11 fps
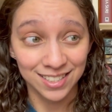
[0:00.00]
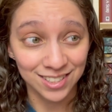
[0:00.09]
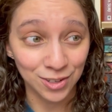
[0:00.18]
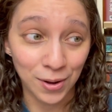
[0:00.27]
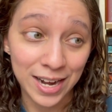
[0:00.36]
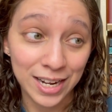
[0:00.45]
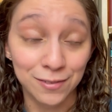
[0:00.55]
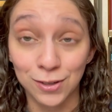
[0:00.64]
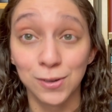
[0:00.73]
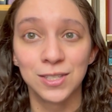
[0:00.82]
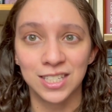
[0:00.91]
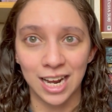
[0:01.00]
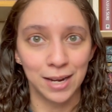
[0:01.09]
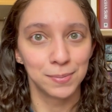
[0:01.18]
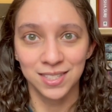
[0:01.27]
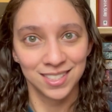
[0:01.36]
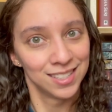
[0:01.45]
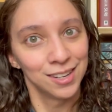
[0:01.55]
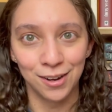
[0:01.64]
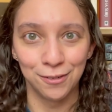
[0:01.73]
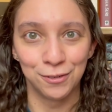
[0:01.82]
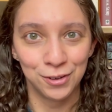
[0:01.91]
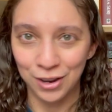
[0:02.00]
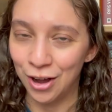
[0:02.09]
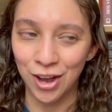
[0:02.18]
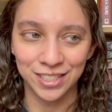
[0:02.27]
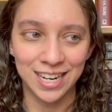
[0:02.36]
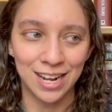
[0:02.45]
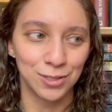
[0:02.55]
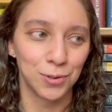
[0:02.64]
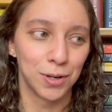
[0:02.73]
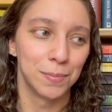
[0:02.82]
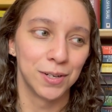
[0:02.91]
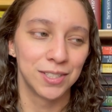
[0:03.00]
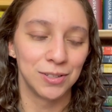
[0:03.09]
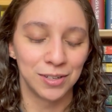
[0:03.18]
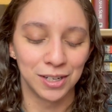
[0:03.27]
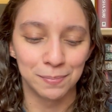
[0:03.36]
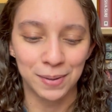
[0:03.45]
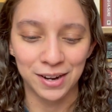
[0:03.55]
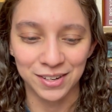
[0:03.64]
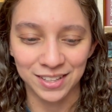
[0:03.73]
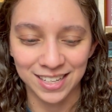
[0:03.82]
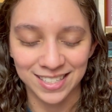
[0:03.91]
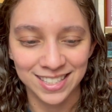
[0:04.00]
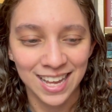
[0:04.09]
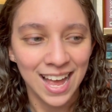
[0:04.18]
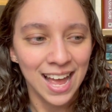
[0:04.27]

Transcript: so any of those types of haunted house horror books you can compare to this.